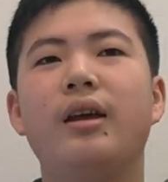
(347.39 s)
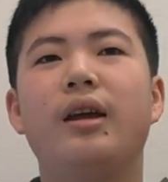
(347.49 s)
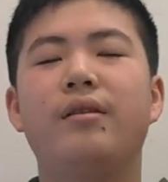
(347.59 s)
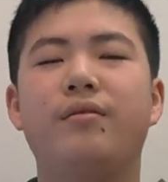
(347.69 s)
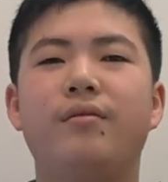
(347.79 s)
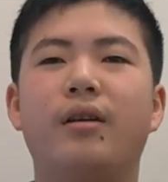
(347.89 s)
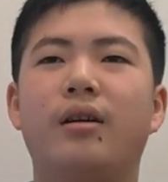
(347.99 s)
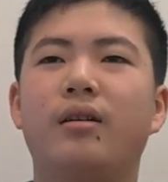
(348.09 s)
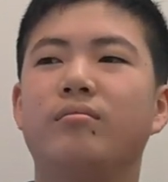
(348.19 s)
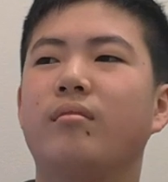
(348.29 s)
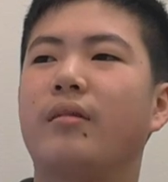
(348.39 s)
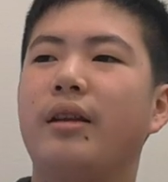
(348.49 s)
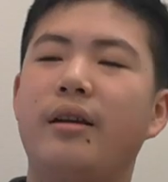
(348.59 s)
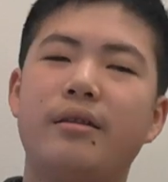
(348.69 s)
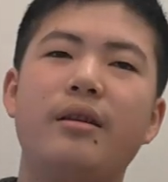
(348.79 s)
And
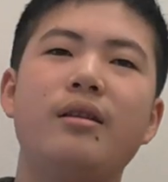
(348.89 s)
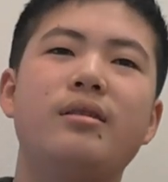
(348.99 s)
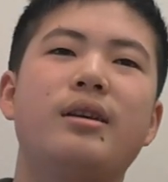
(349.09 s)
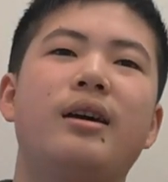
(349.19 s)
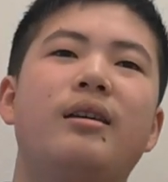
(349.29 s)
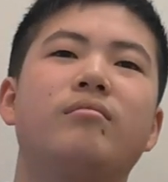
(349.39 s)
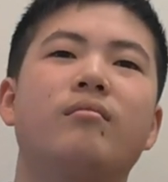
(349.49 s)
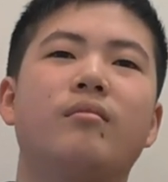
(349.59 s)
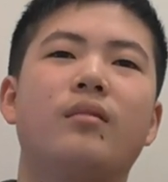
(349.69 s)
I think that